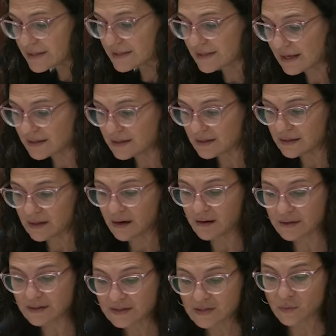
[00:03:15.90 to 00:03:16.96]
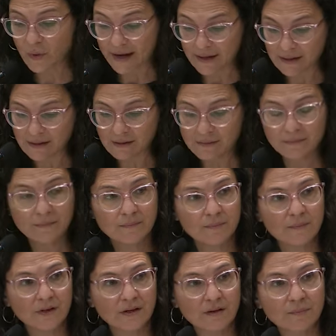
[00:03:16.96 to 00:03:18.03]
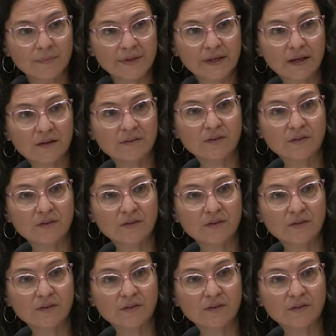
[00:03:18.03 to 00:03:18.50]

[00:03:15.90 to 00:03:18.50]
to send it on its way because